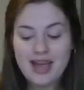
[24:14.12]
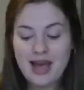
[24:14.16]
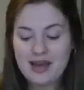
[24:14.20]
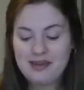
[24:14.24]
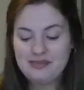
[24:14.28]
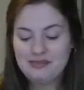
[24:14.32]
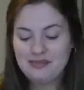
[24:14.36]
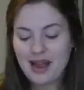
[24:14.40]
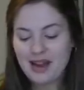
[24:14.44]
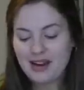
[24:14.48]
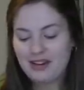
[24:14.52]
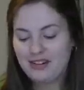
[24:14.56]

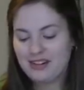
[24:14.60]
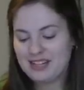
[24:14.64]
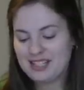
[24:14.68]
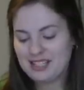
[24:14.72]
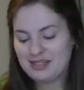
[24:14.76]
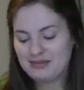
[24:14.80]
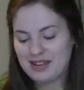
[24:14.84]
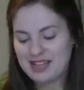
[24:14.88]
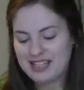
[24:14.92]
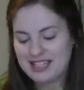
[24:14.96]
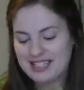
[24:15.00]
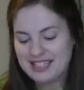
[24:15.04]
done by
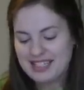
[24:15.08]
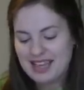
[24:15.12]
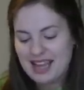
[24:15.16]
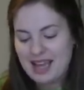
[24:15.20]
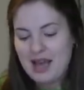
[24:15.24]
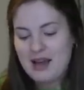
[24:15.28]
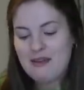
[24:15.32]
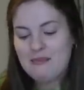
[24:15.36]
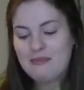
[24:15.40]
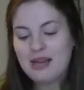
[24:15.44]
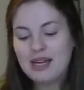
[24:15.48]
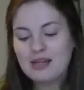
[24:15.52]
Christmas,
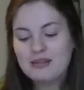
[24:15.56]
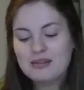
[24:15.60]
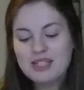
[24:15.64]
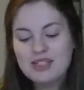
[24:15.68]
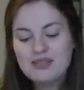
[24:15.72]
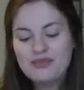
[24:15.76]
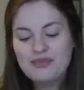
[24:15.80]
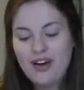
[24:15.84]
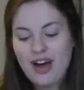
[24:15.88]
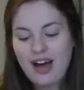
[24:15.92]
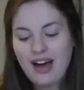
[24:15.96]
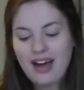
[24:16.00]
but it was
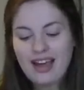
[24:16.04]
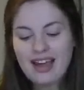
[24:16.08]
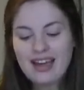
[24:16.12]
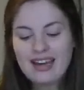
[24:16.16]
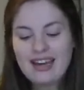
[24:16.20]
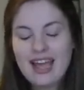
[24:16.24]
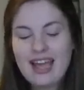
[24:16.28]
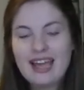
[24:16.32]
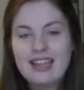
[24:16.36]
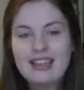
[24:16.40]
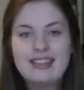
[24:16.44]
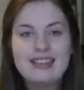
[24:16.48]

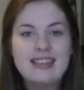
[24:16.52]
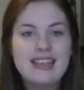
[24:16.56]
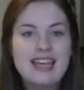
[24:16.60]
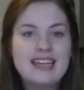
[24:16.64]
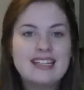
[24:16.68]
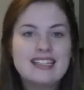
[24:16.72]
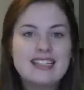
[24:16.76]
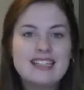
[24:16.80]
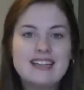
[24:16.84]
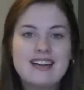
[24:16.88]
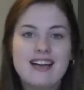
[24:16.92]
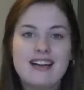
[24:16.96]
fine and
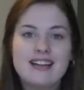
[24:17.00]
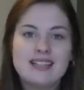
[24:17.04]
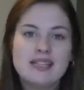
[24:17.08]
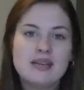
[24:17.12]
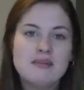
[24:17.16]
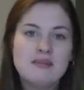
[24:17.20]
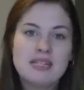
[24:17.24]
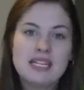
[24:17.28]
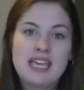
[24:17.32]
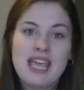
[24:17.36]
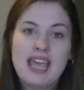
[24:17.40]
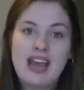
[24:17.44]
they did not
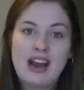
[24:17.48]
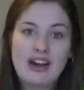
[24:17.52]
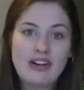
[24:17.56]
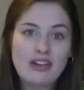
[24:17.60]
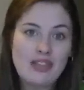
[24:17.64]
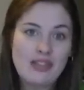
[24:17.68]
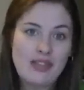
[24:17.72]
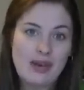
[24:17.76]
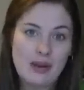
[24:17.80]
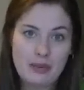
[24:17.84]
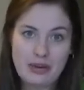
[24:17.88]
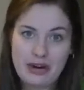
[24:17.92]
seem to care
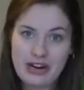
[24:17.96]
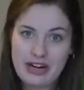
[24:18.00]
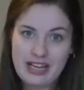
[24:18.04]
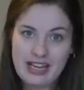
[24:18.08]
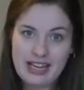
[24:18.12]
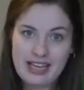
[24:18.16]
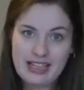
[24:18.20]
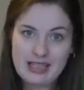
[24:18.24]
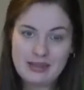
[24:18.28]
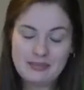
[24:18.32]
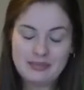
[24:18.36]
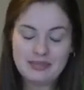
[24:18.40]
that they were gonna
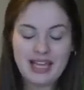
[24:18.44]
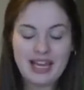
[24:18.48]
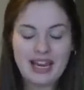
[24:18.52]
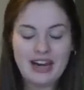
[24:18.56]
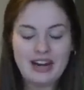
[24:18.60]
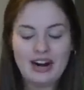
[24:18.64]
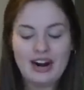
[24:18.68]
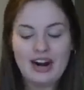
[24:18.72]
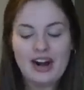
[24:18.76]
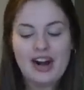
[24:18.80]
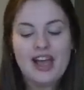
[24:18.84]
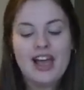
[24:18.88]
get them
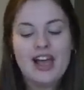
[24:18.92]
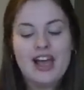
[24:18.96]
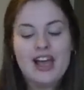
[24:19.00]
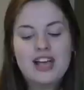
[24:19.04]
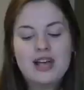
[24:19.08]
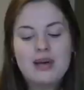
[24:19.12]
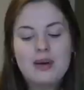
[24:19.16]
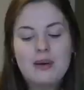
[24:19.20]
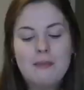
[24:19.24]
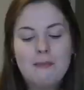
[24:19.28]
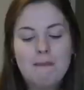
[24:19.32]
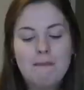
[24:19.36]
later.
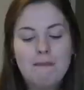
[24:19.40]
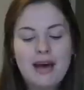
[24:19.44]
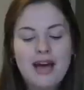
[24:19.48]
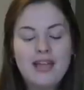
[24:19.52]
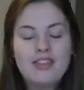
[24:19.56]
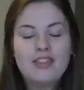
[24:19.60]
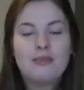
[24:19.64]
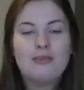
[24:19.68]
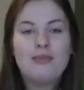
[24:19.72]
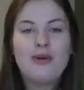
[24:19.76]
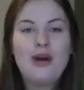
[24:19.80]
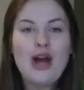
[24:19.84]

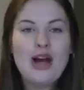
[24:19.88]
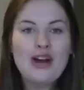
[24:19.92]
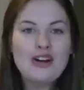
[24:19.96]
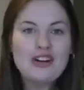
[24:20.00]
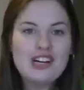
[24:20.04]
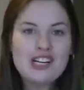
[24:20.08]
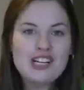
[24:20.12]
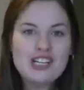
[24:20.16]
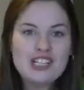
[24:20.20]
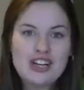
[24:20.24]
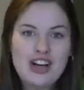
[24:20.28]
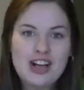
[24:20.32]
But the
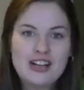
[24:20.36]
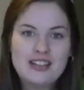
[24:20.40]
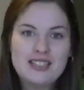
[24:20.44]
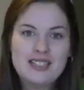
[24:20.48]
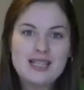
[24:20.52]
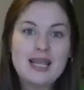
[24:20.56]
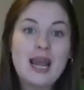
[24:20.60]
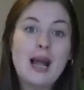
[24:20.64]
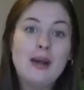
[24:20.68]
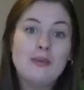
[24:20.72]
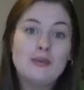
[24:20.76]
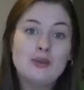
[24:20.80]
progress shots
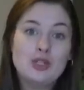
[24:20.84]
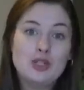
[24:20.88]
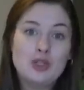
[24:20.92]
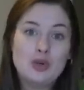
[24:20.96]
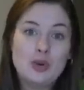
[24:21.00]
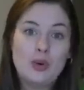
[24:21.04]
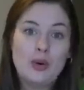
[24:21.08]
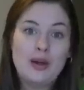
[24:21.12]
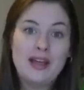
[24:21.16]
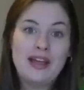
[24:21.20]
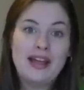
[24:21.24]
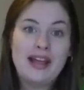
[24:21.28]
that I was
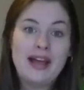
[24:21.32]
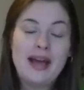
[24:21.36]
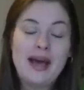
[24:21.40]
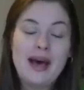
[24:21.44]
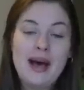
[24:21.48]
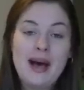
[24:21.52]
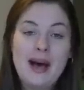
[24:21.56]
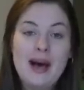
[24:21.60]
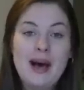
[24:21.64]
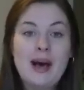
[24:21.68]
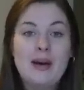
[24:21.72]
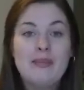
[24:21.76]
doing
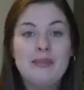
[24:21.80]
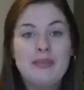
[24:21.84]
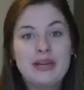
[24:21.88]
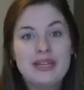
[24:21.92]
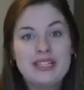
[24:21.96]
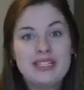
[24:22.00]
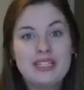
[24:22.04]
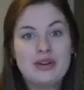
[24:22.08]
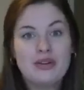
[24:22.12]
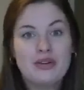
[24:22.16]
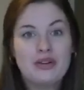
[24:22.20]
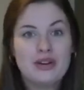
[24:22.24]
up
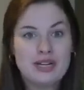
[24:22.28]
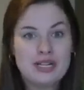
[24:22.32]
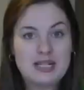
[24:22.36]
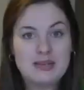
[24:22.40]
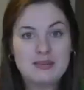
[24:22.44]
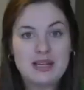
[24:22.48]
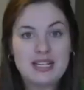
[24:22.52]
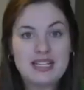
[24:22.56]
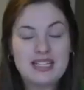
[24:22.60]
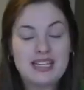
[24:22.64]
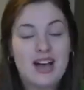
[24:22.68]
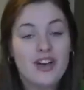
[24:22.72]
until
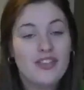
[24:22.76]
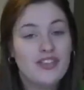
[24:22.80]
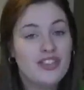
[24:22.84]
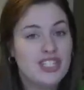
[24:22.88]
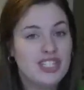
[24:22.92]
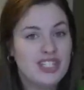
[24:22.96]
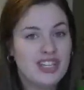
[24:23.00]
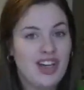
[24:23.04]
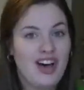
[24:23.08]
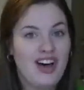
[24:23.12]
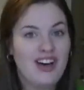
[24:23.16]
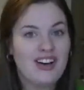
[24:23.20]
Christmas of the
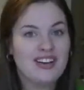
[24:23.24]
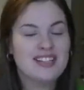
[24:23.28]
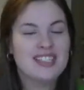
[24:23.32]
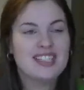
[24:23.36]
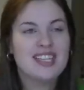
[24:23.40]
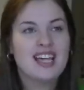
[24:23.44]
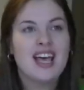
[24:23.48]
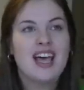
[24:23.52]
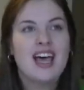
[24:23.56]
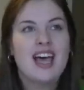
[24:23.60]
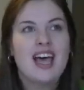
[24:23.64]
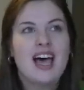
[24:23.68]

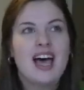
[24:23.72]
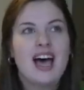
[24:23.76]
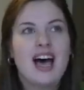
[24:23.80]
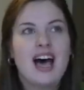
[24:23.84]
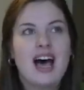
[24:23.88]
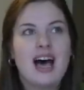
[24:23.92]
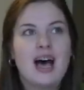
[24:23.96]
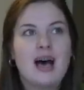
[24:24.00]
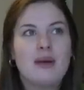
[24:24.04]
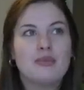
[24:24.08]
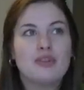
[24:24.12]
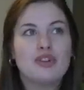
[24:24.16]
socks,
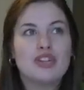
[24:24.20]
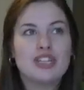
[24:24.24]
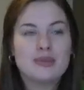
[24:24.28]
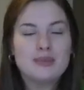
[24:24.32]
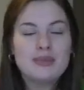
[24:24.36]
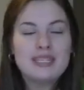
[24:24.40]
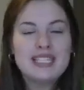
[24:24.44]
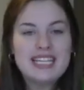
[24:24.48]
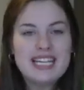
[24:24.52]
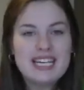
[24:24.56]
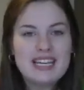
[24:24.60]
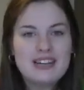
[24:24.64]
um,
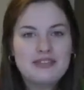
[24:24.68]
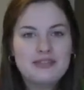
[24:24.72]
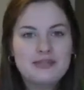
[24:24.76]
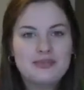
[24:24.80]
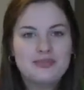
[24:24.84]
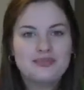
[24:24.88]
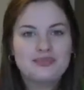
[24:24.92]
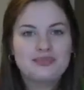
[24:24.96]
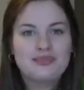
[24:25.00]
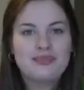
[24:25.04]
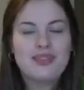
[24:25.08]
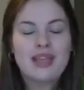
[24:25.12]
Christmas Eve,
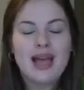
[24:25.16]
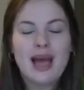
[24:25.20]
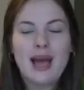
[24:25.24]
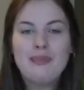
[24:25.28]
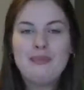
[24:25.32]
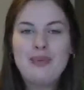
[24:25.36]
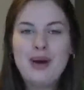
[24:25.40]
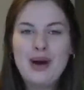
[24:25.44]
I